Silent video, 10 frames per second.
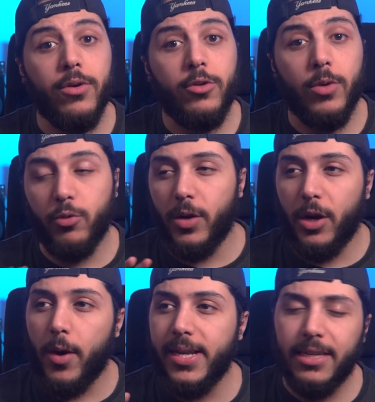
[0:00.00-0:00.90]
Us, which would
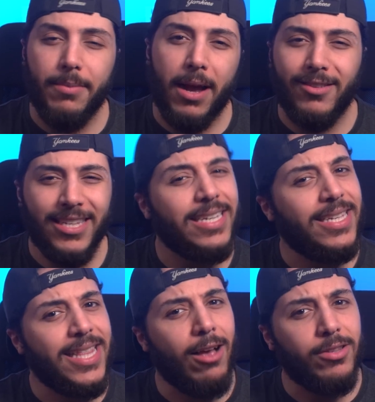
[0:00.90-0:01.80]
equate to about
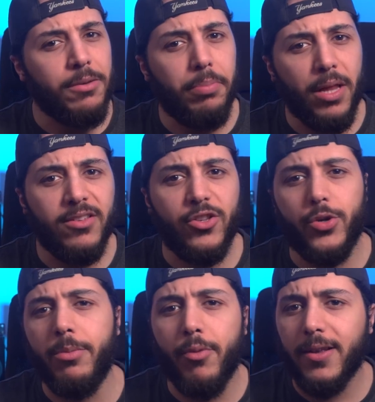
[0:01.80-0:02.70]
six thousand plus
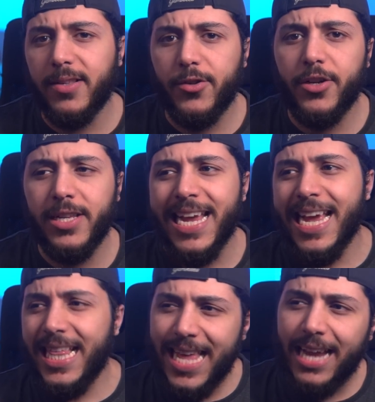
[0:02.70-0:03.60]
stream processors,
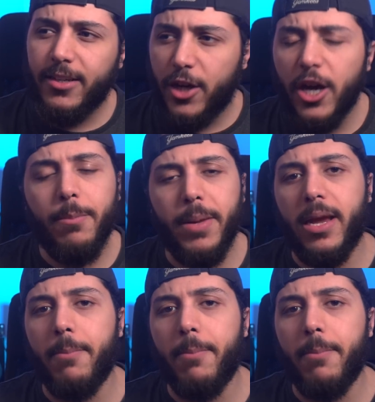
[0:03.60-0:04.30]
that could be